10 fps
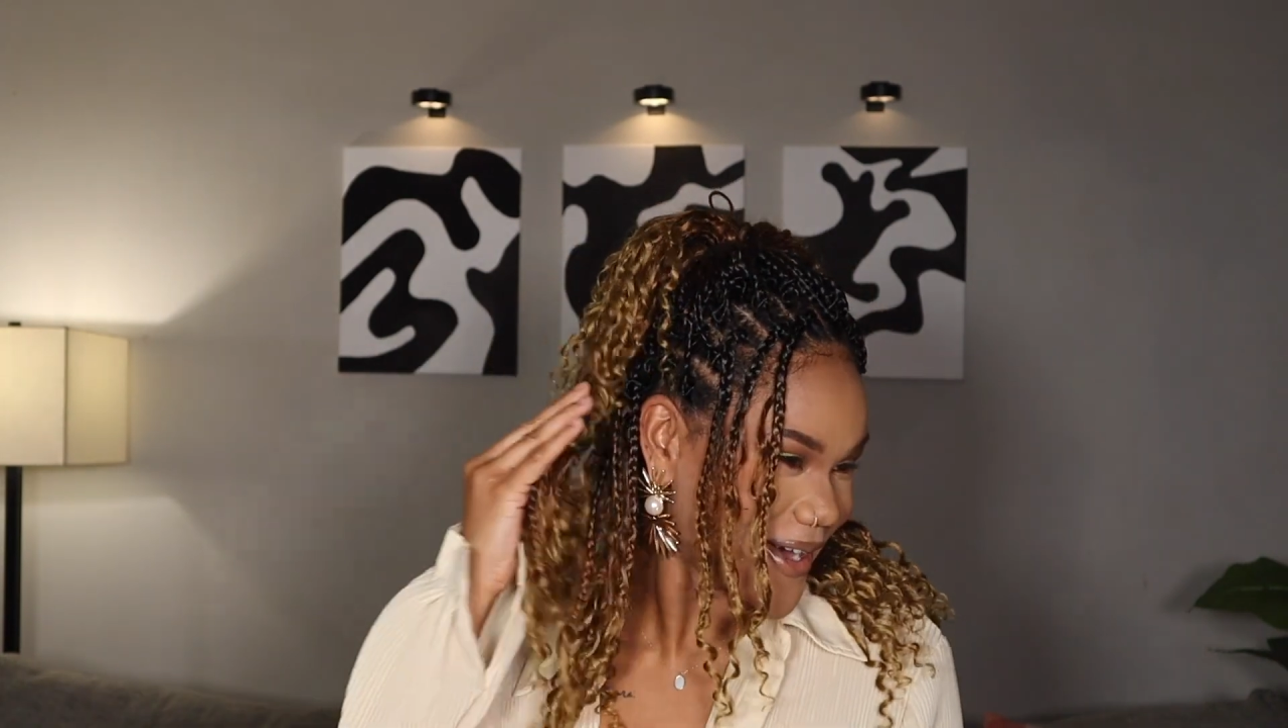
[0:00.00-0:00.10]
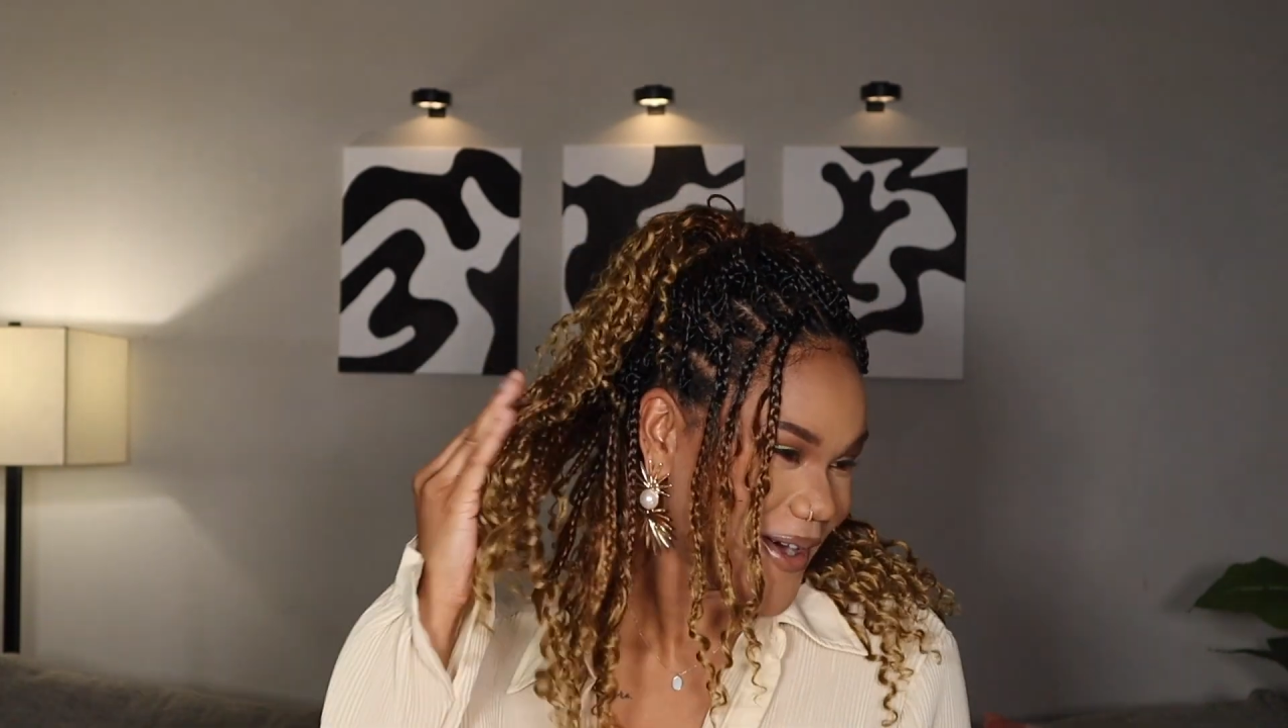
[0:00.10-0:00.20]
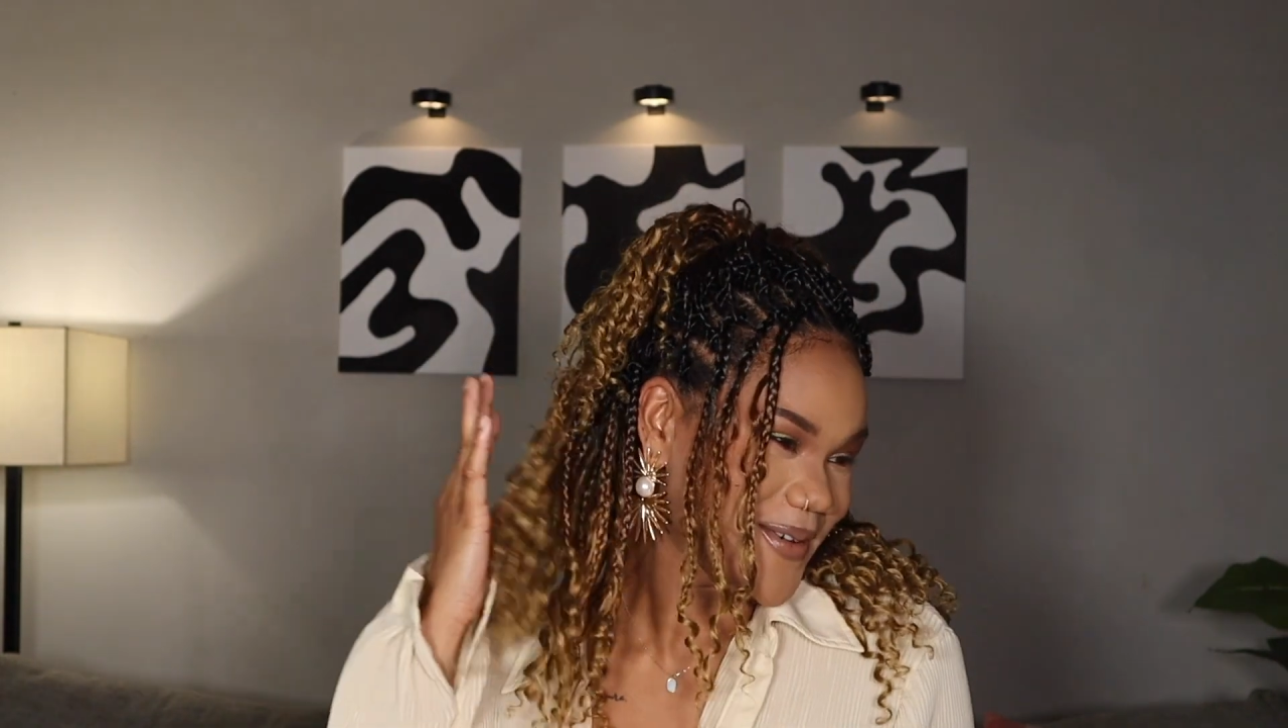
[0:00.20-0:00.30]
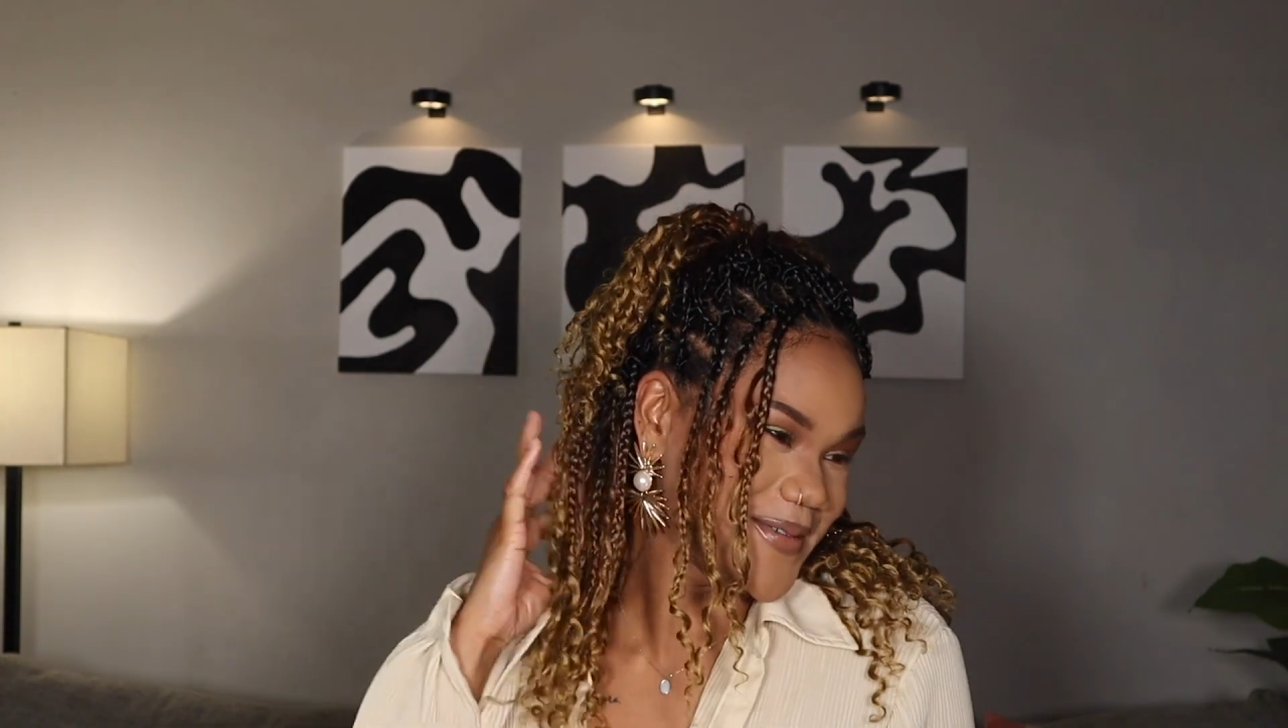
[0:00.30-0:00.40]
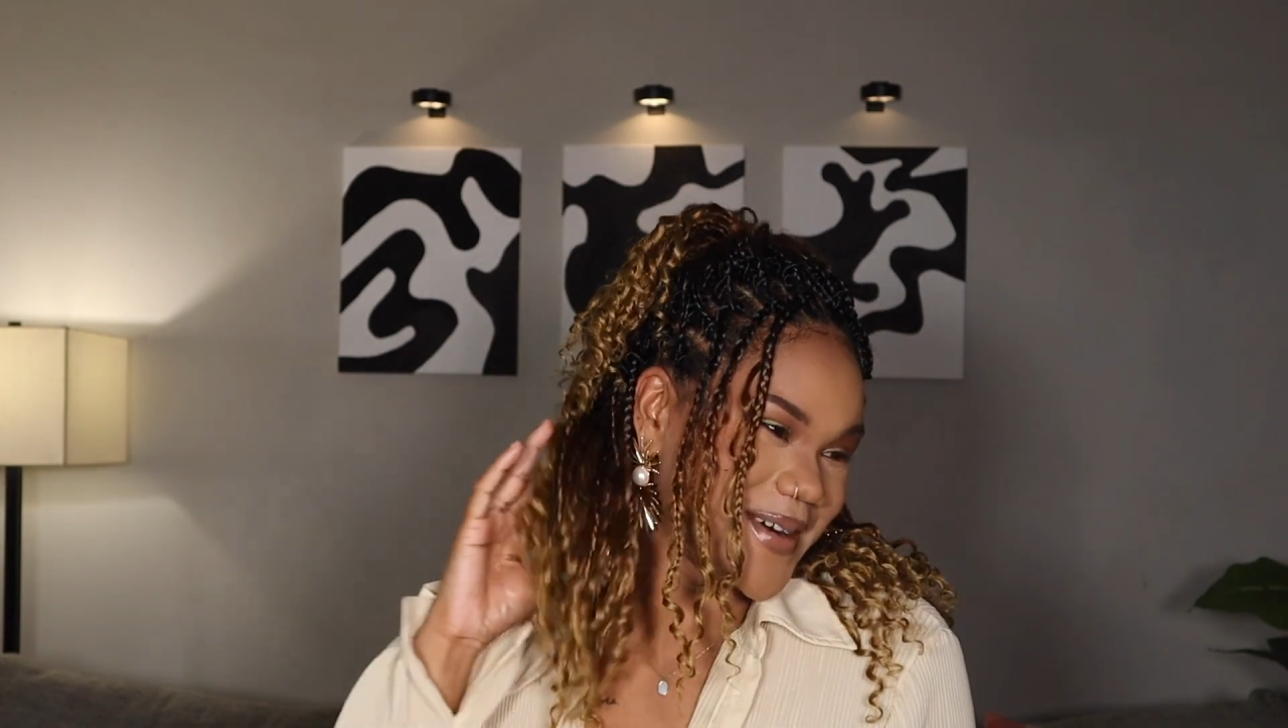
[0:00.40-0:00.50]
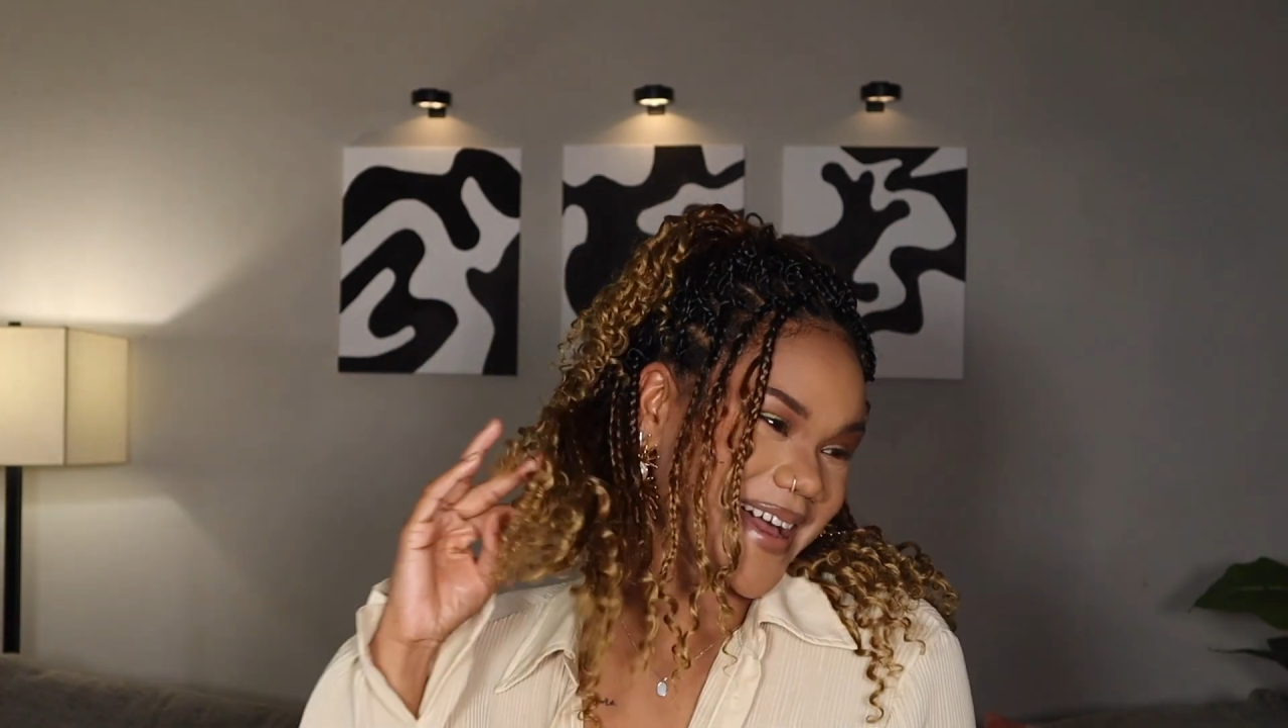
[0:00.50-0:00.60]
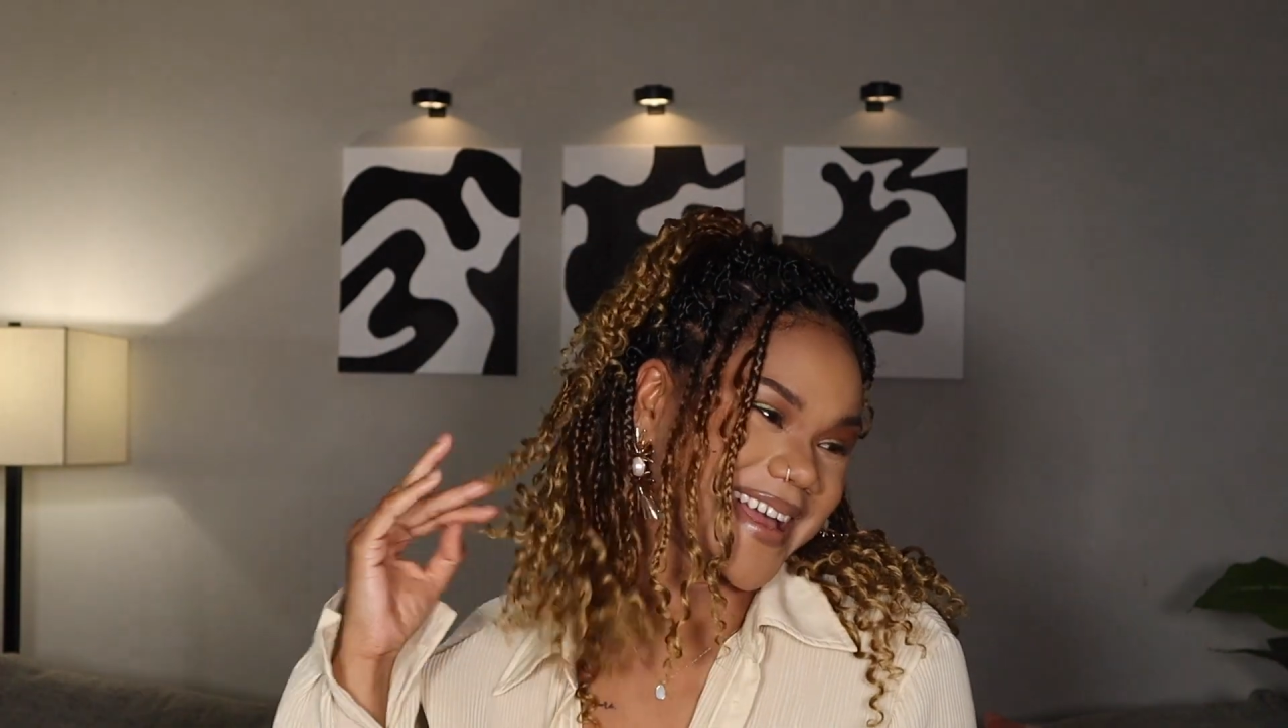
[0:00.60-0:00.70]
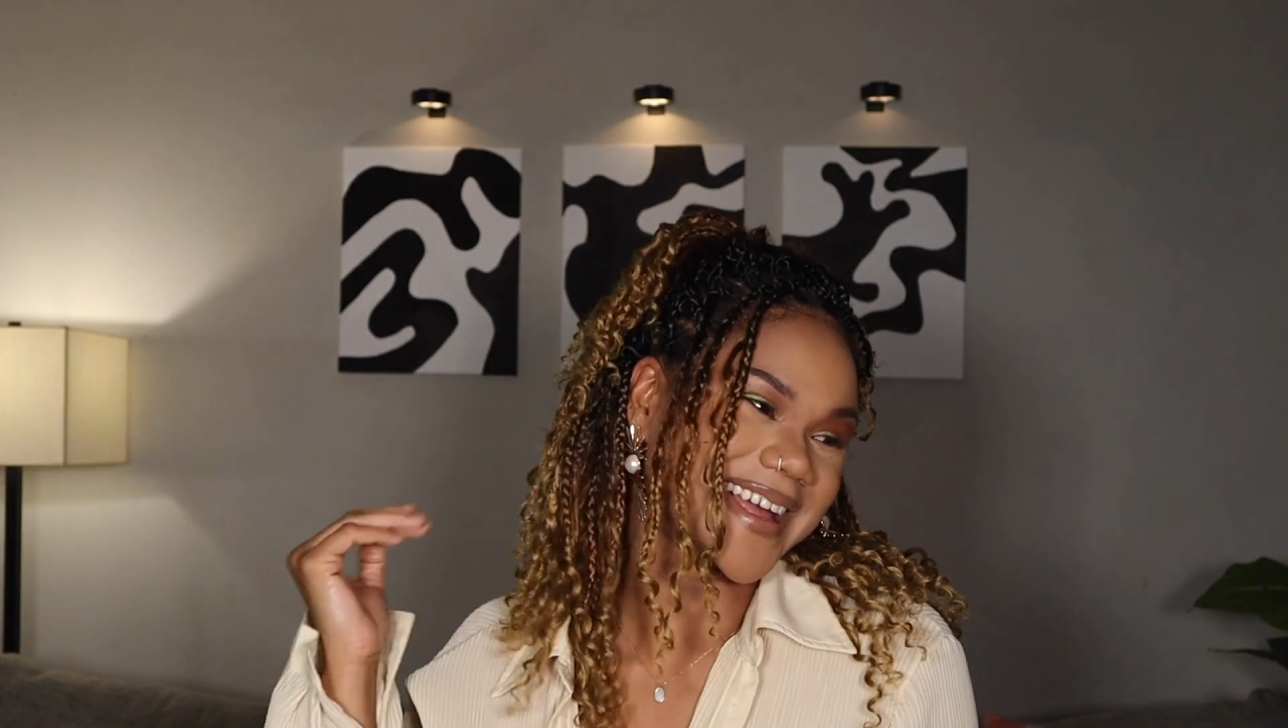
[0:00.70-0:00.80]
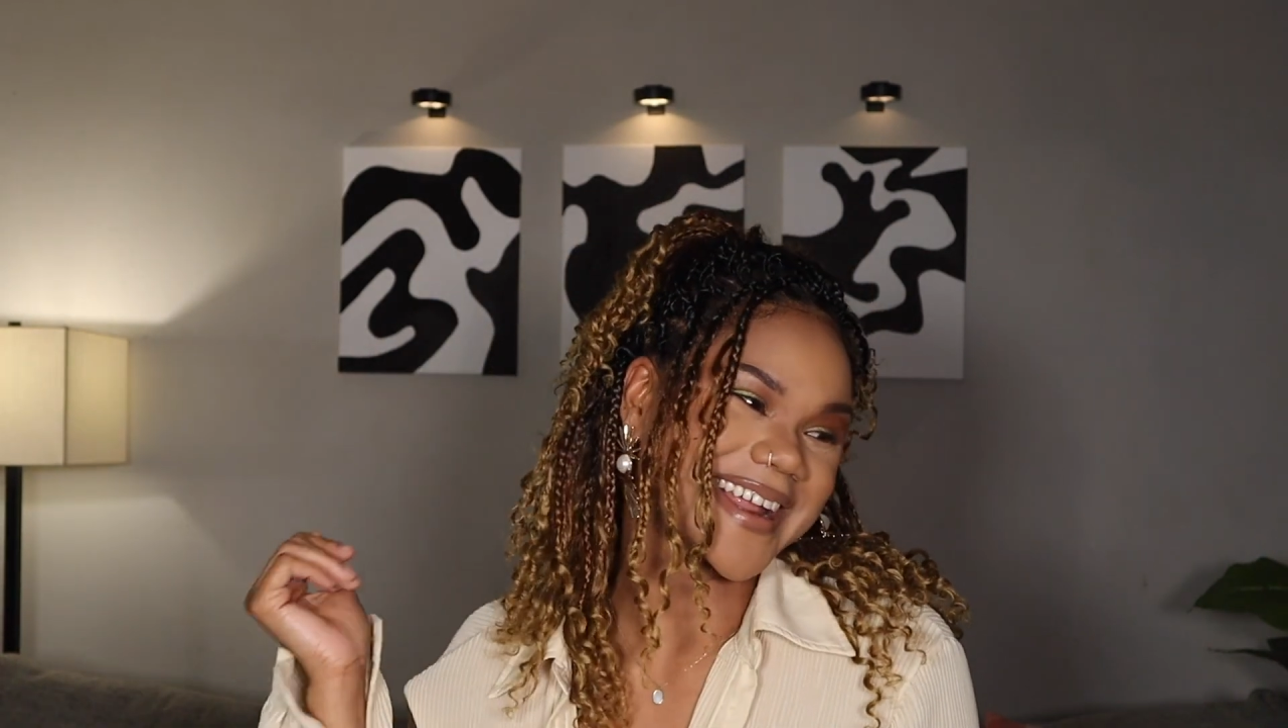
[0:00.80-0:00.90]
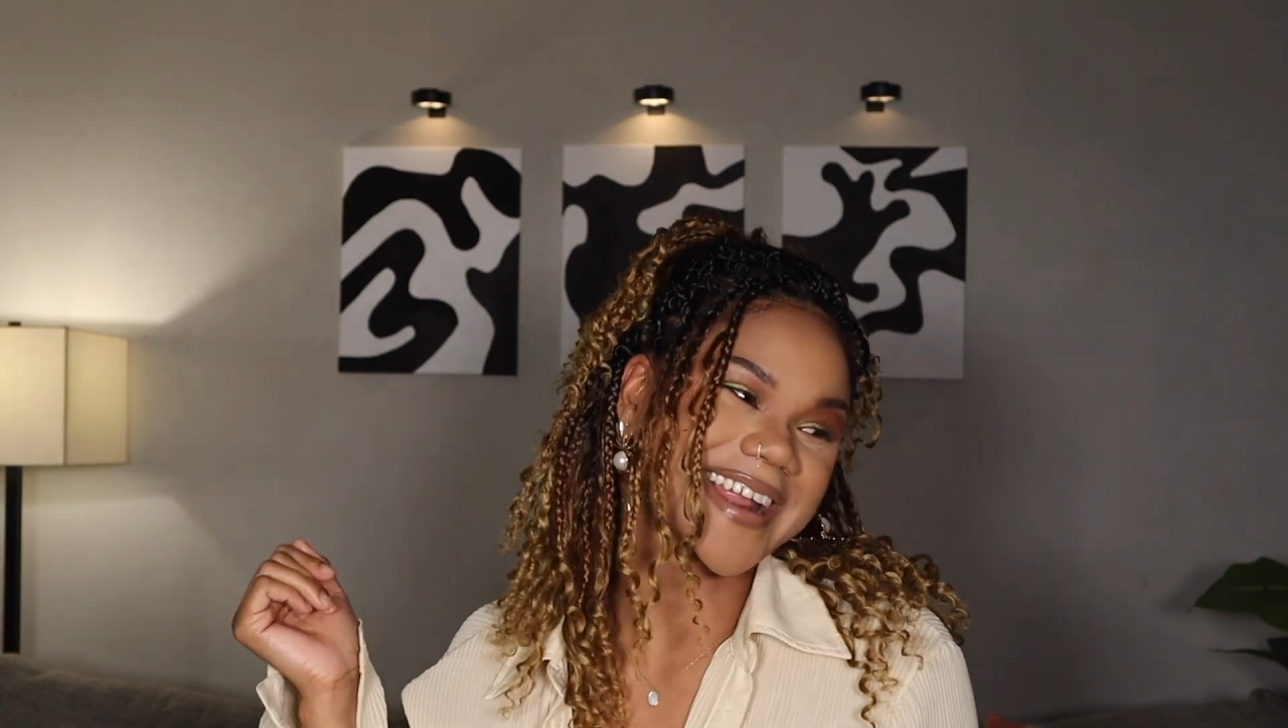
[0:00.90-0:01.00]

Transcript: oh